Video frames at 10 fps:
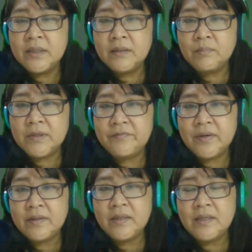My
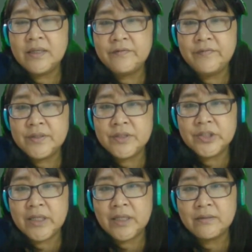father loves his
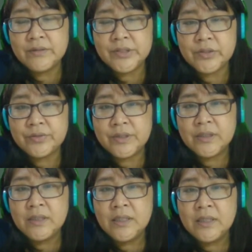child or
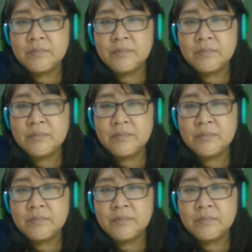children,